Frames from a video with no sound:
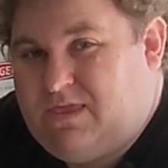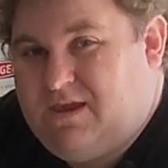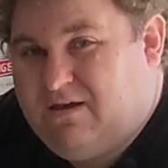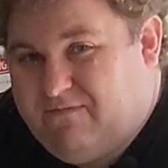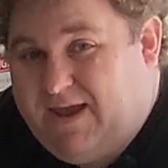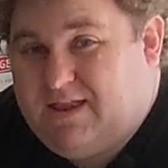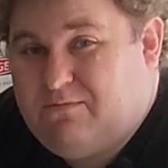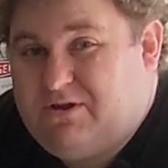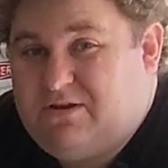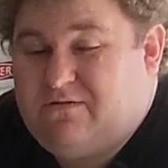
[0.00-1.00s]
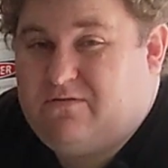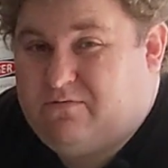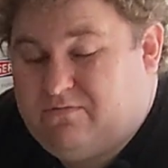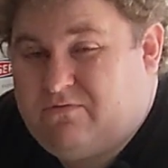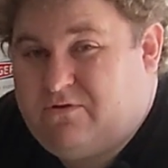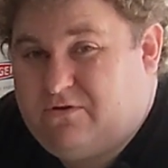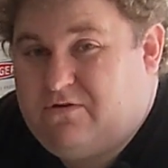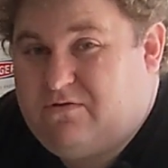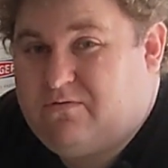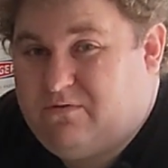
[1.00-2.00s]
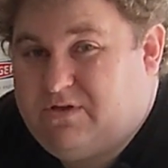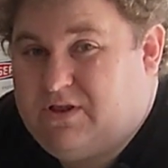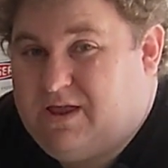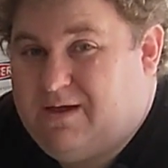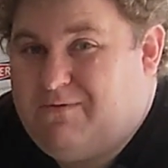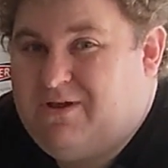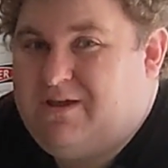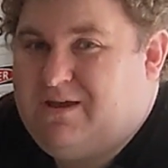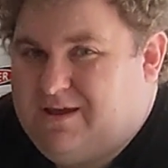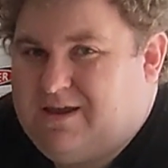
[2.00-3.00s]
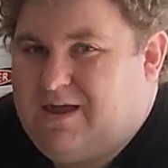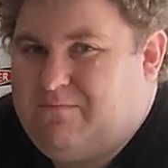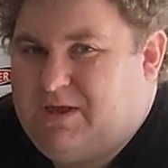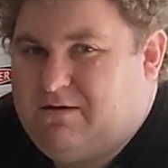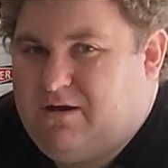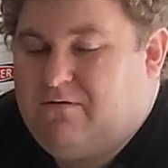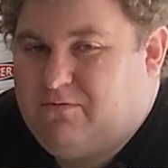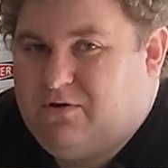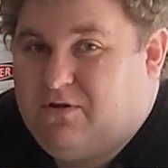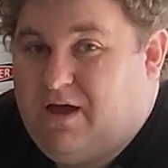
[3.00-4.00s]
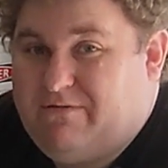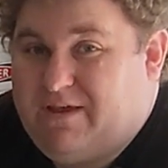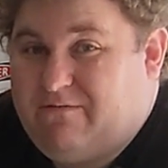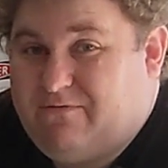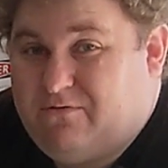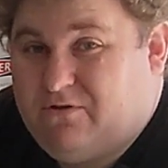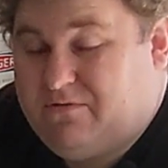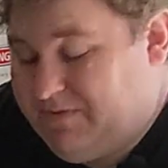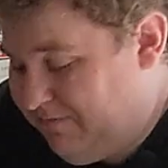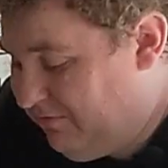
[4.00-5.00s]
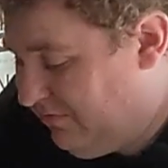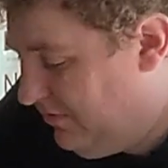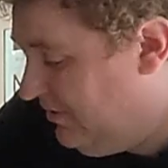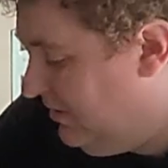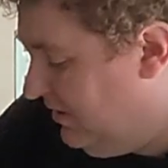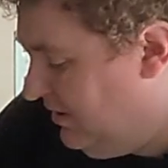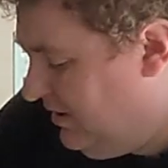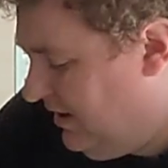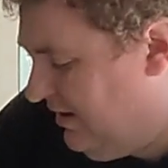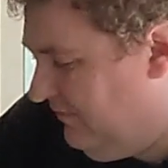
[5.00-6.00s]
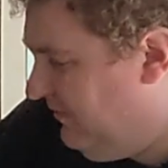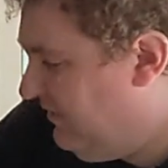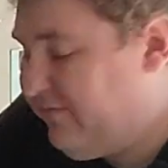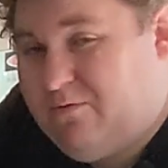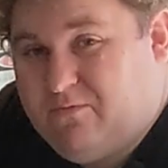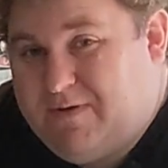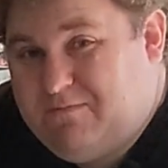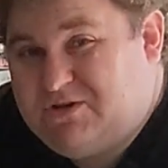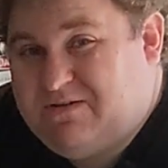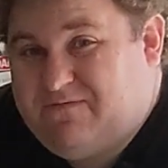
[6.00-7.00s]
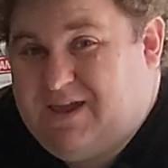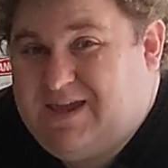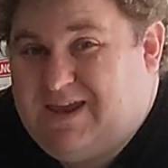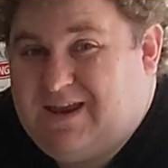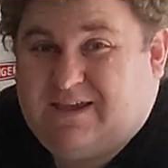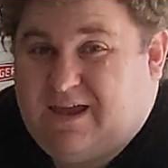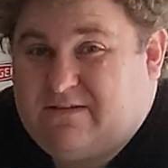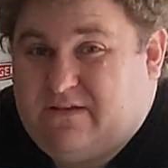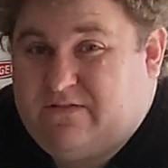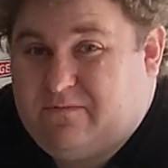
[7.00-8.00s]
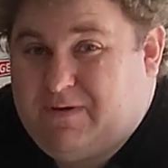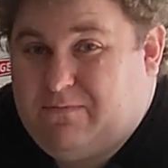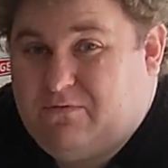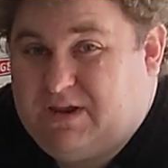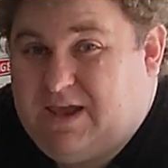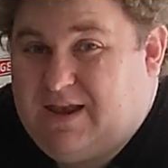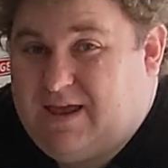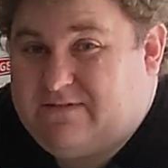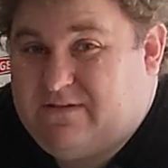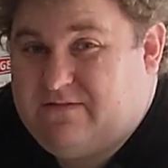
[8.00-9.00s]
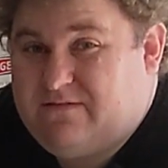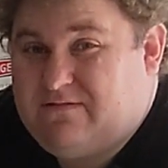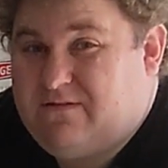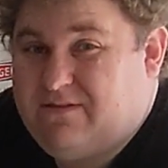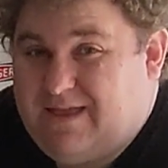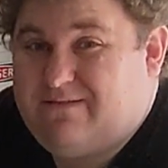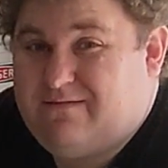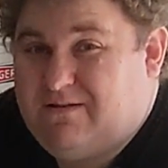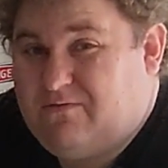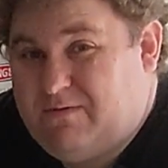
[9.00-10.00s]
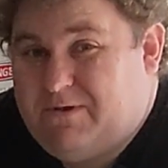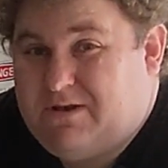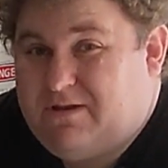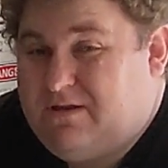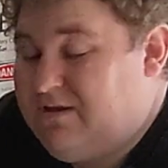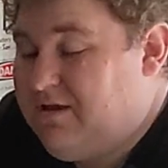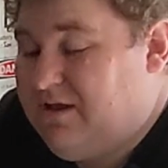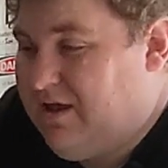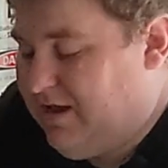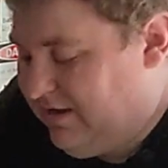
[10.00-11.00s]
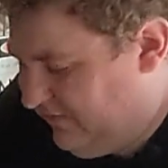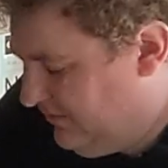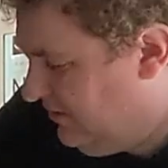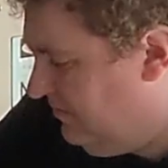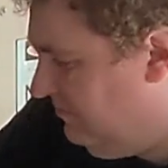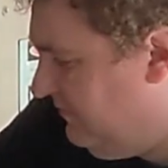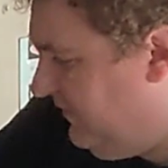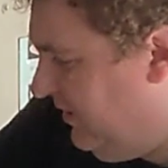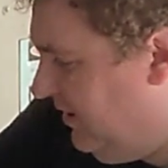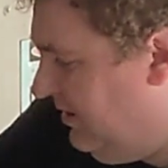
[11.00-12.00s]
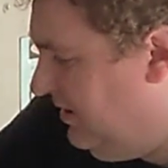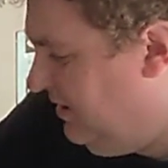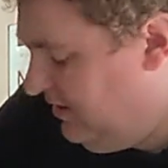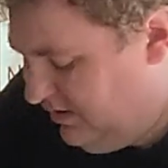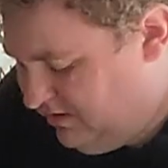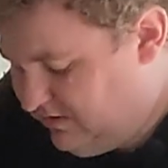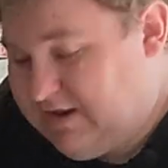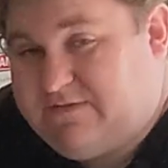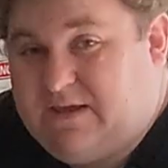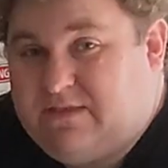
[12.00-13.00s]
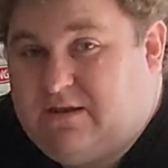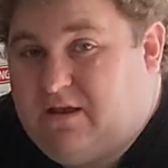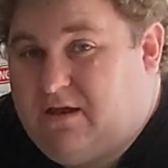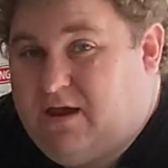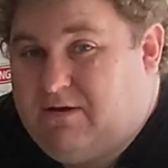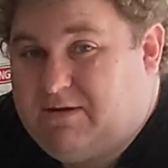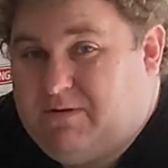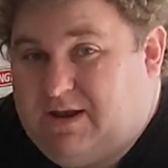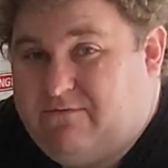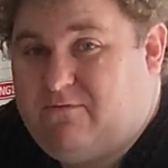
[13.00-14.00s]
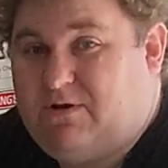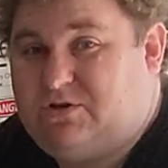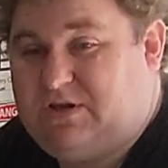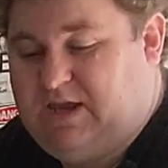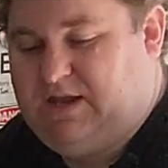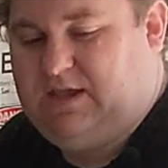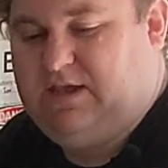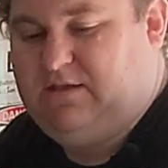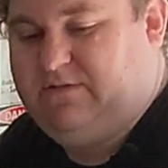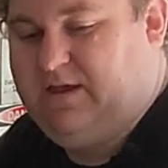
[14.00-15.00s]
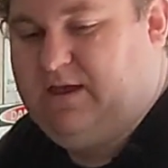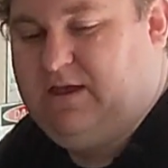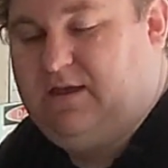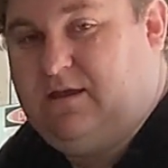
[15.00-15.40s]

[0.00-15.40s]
available to you through the club can be a real lifesaver for a lot of people. And for the small membership fee, getting access to people to get access to that equipment is good. So next thing that I recommend everyone should get is a